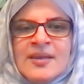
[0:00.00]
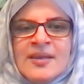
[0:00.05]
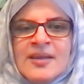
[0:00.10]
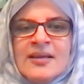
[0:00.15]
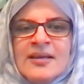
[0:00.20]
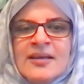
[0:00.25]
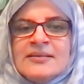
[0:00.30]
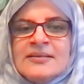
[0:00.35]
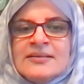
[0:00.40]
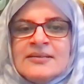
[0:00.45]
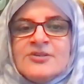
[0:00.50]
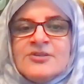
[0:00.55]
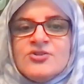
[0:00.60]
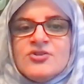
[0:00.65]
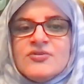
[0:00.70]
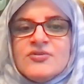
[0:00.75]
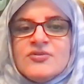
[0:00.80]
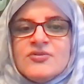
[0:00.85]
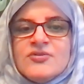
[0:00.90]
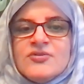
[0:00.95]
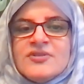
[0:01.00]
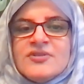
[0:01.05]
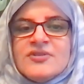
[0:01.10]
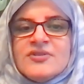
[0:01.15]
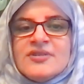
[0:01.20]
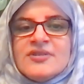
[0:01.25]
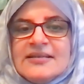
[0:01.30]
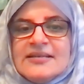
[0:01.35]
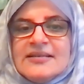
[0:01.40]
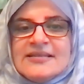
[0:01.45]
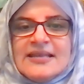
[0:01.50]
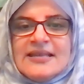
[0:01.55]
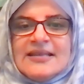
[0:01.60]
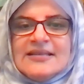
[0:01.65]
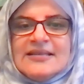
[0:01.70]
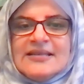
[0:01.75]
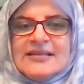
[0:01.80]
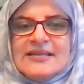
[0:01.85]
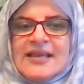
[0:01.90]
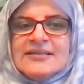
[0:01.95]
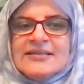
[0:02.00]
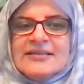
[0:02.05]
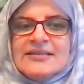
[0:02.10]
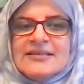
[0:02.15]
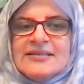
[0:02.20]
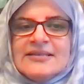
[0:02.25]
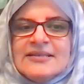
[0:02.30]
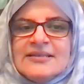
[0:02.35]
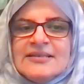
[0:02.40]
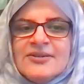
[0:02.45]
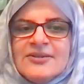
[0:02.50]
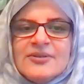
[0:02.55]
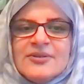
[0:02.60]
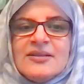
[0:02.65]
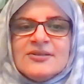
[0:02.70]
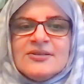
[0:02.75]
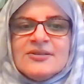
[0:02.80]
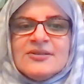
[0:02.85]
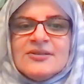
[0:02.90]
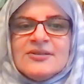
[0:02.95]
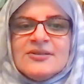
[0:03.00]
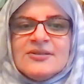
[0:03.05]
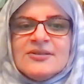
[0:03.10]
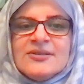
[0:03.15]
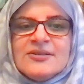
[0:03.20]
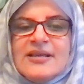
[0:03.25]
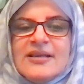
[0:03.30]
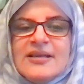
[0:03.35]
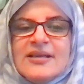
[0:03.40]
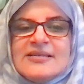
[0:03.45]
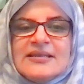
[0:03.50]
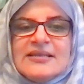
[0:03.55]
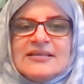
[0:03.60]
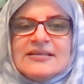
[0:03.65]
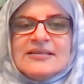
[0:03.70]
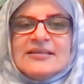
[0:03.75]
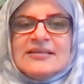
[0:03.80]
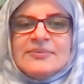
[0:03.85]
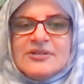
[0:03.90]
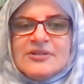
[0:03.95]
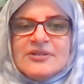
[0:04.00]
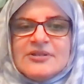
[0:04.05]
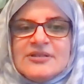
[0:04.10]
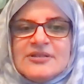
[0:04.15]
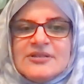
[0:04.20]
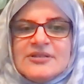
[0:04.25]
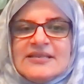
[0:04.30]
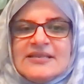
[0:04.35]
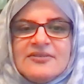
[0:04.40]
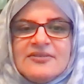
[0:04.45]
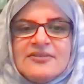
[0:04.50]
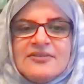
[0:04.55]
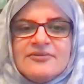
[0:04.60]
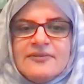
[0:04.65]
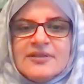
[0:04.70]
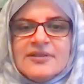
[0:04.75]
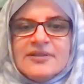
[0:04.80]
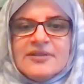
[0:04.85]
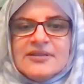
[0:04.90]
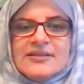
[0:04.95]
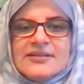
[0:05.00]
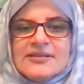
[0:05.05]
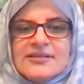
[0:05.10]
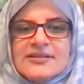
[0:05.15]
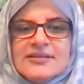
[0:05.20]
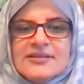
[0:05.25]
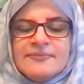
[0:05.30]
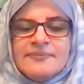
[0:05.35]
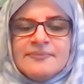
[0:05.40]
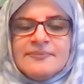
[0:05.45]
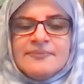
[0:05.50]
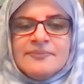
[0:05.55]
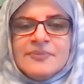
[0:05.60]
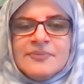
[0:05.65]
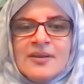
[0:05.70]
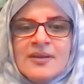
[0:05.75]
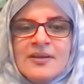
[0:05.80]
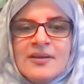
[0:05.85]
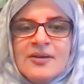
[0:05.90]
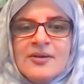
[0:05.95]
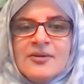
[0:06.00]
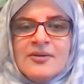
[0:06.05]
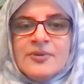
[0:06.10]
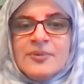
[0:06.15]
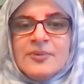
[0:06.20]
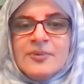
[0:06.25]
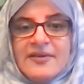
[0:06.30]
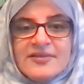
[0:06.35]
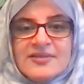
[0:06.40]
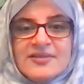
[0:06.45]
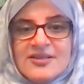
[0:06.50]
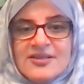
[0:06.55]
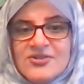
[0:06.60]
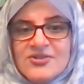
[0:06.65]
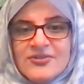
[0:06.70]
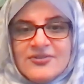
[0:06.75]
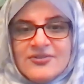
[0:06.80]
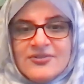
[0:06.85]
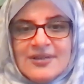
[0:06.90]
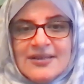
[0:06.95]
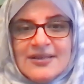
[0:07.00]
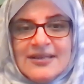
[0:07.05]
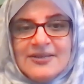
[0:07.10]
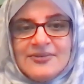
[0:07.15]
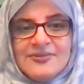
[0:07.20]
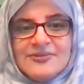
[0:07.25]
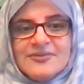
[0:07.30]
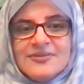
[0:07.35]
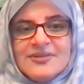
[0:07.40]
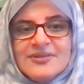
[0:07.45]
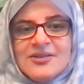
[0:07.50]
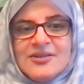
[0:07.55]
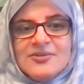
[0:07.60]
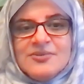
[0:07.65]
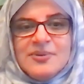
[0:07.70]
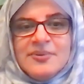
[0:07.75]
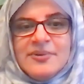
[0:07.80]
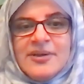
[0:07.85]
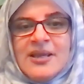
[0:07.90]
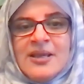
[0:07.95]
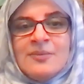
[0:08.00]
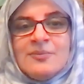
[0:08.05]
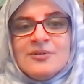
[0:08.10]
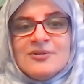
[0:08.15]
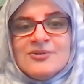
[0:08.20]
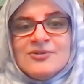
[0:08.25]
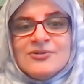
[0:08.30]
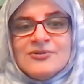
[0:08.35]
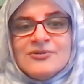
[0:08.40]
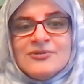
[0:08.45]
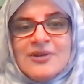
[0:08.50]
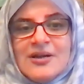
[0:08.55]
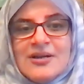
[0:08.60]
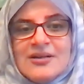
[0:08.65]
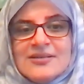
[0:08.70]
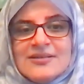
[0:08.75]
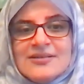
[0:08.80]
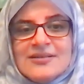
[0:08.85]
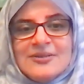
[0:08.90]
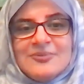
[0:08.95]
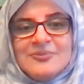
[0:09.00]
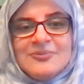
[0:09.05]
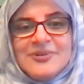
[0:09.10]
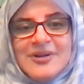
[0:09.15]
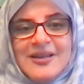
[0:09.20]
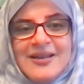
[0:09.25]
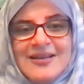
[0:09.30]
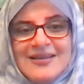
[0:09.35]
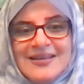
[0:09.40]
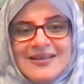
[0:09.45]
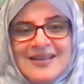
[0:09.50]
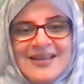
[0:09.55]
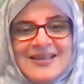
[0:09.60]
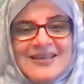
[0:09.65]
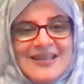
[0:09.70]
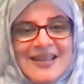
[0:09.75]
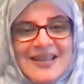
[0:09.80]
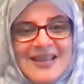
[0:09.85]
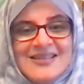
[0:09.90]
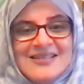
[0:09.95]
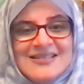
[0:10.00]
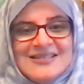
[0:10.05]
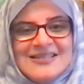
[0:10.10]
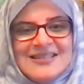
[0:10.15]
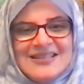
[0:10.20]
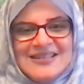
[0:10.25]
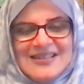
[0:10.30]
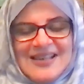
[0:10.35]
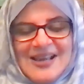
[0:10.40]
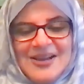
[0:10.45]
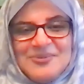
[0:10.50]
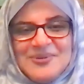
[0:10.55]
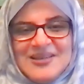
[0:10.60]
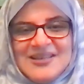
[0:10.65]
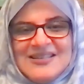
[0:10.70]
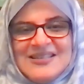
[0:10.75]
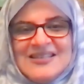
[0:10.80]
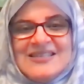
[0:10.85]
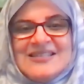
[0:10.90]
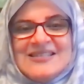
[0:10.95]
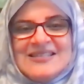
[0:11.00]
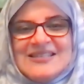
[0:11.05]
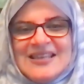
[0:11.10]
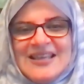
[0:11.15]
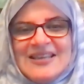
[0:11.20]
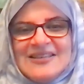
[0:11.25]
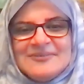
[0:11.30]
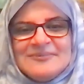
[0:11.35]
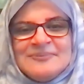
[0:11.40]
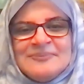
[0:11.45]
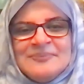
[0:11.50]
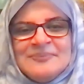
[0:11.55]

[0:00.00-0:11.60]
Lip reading: A tinge of sadness at the ending of the month of blessings, mercy, and forgiveness. We may have a sense of relief that we were able to fast and pray, and yes, that now we can eat again.